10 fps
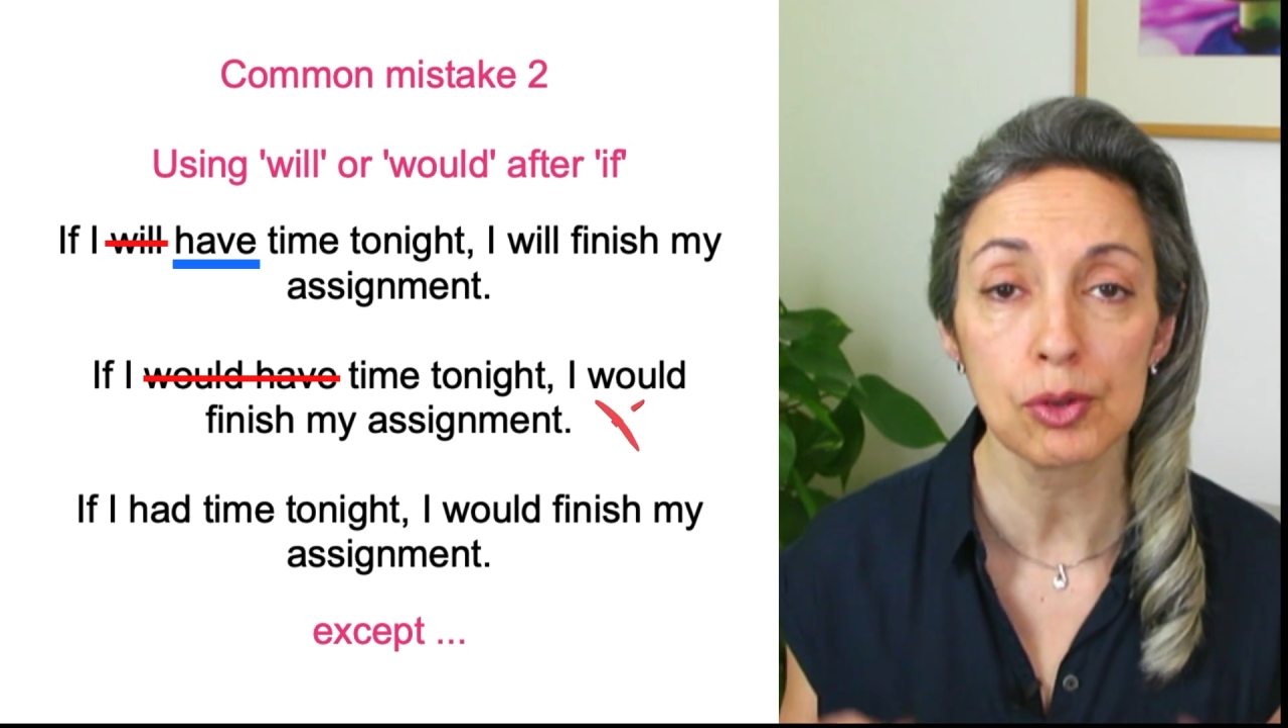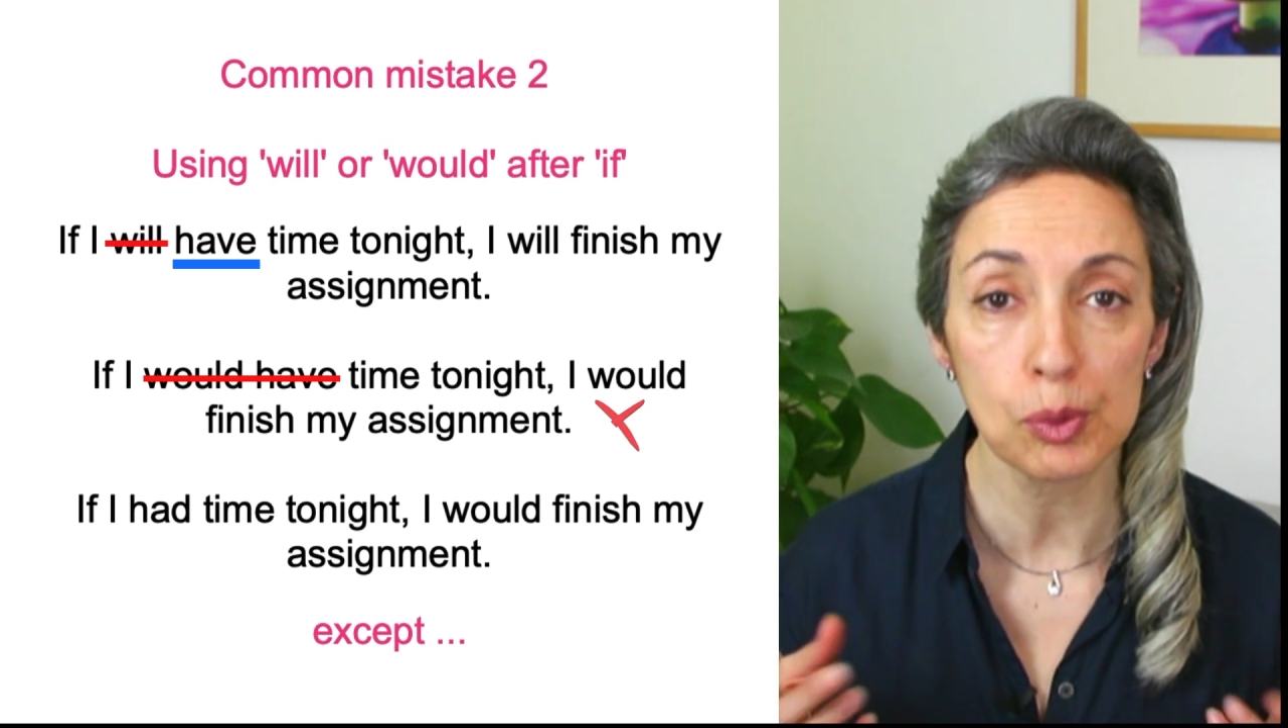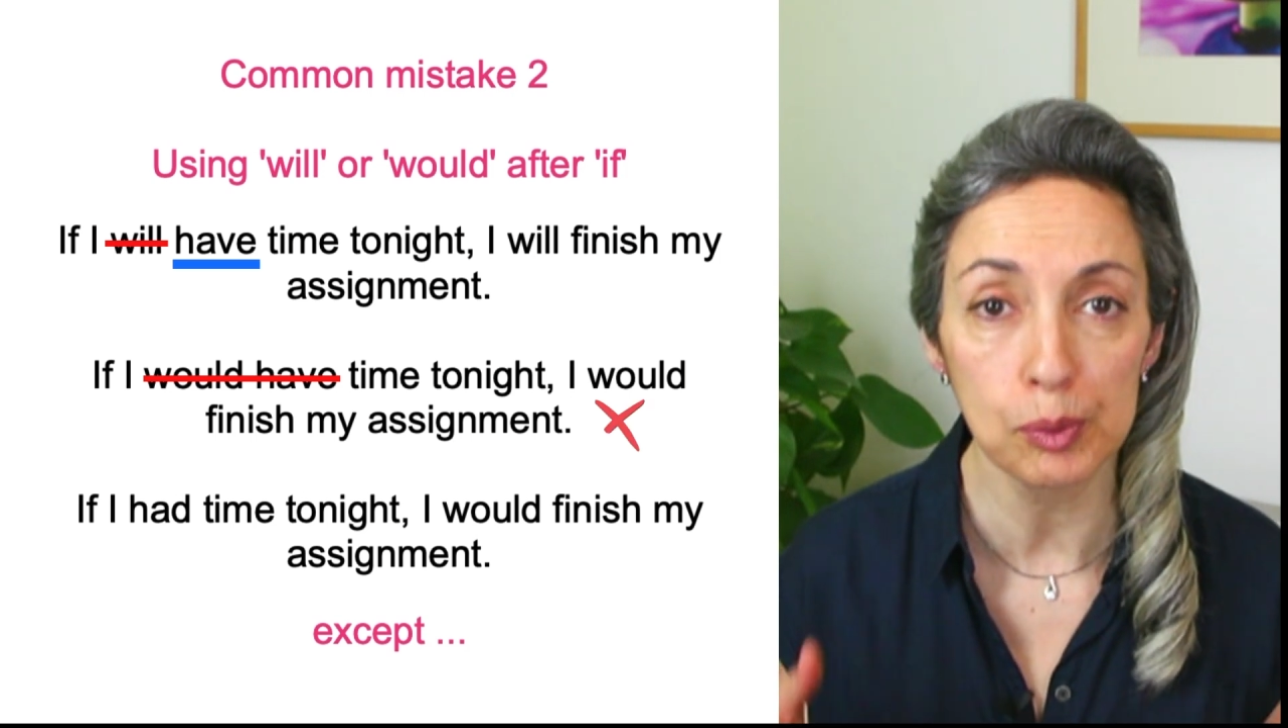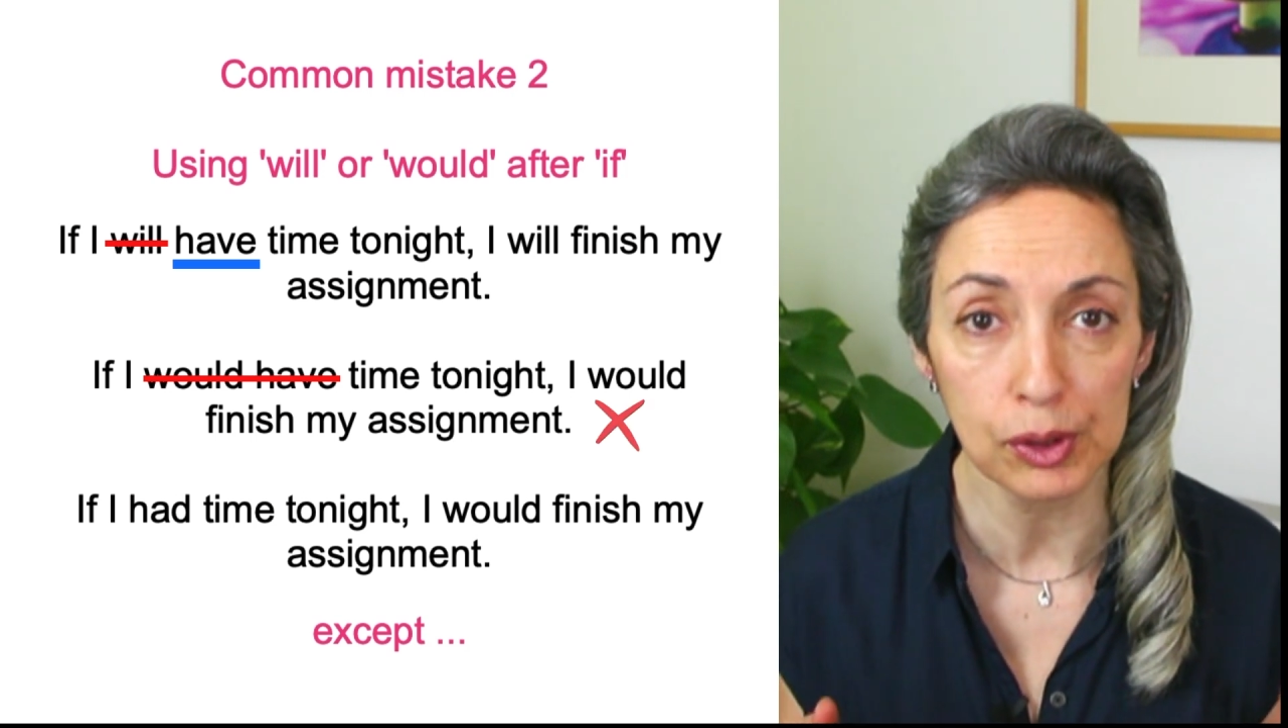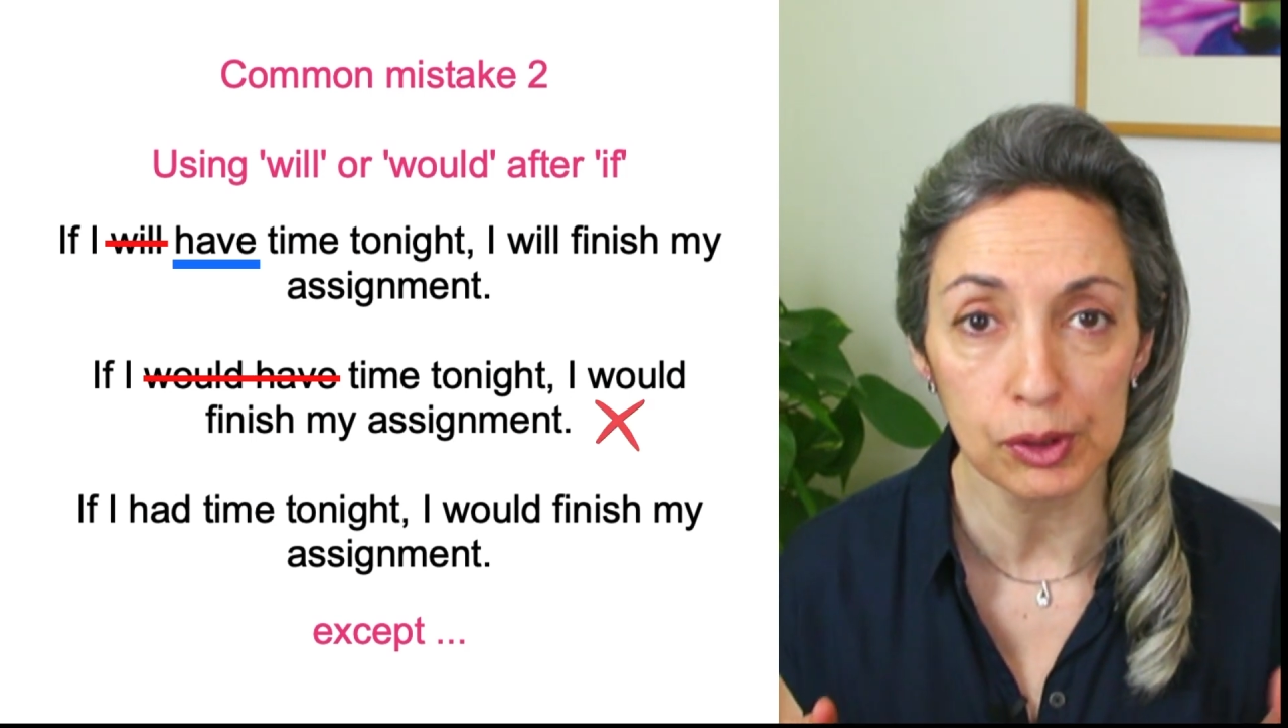
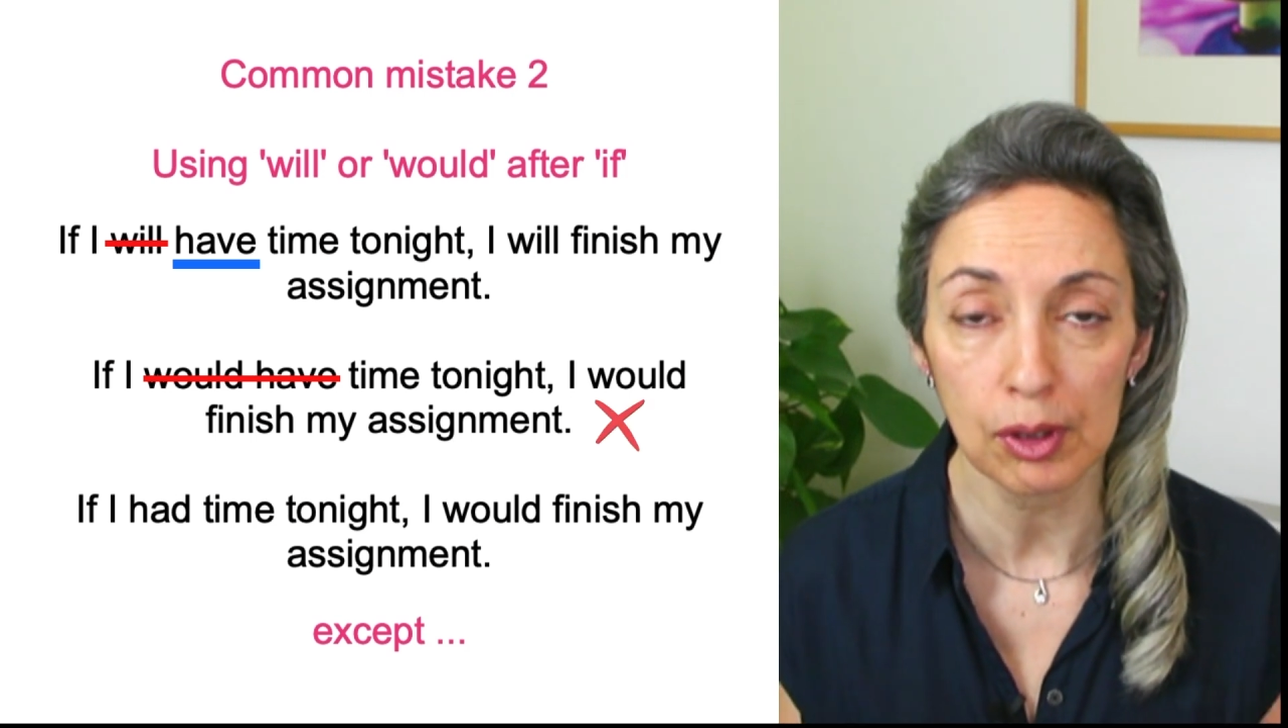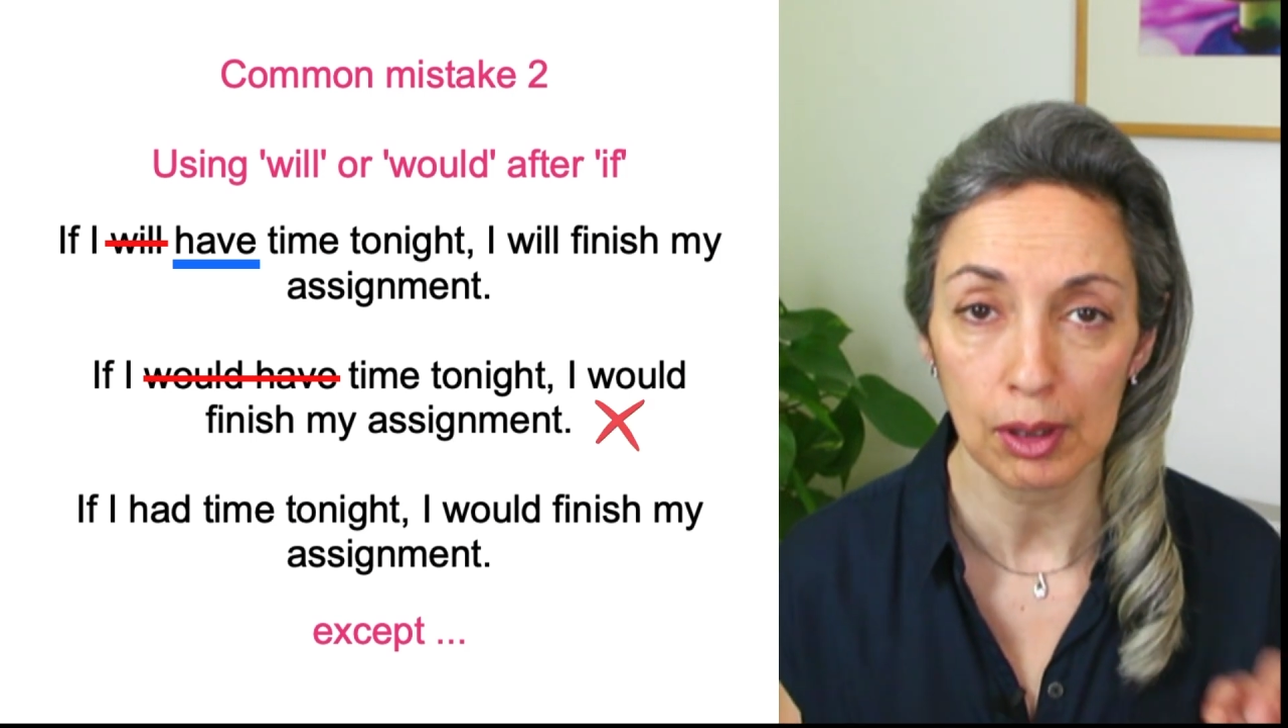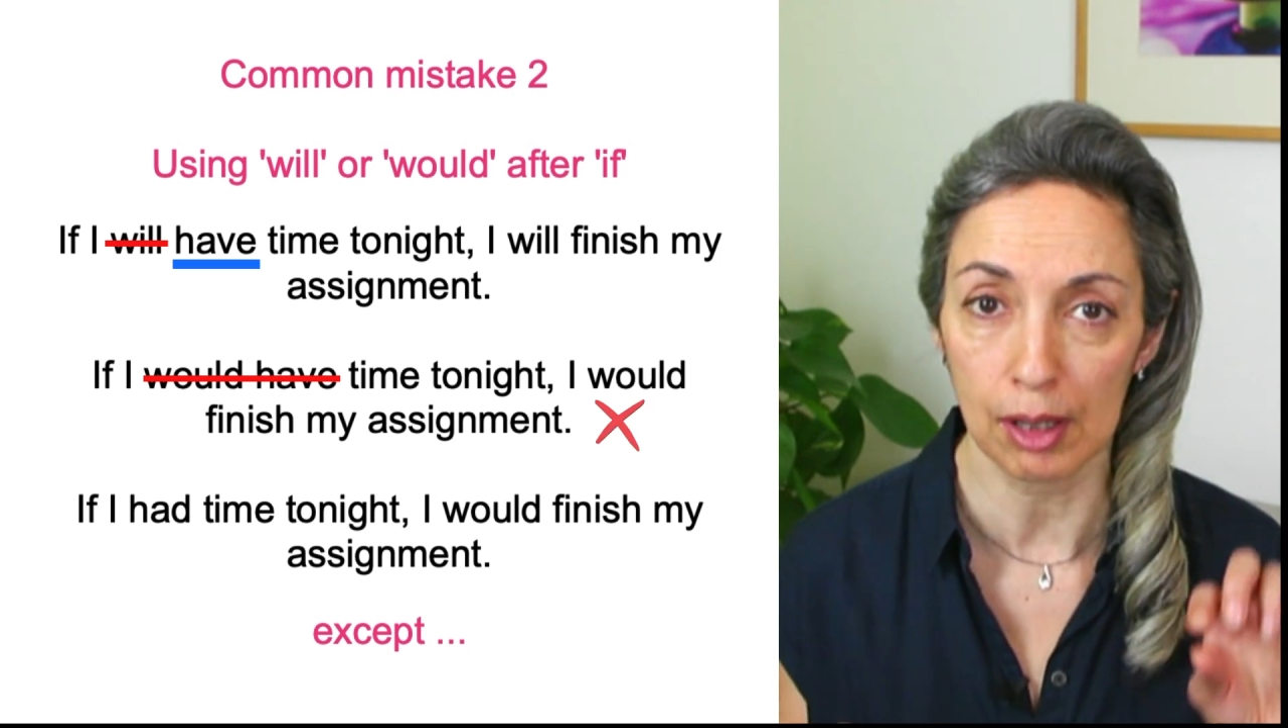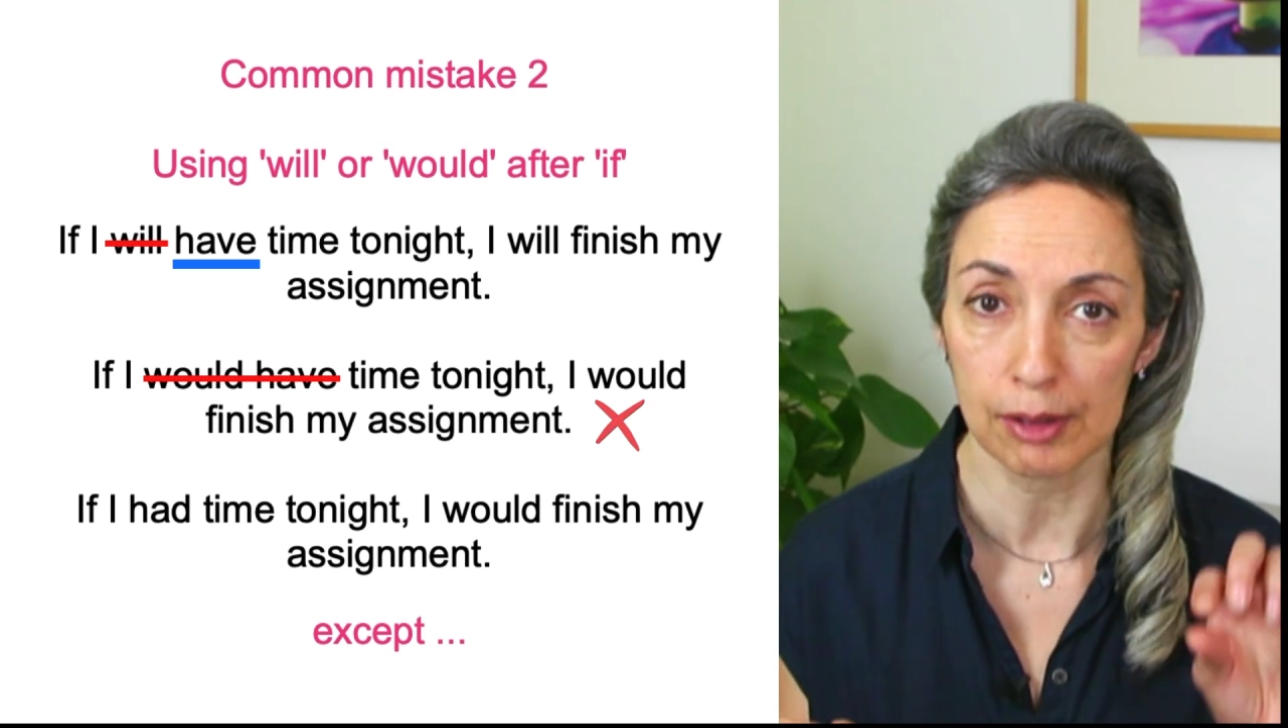use would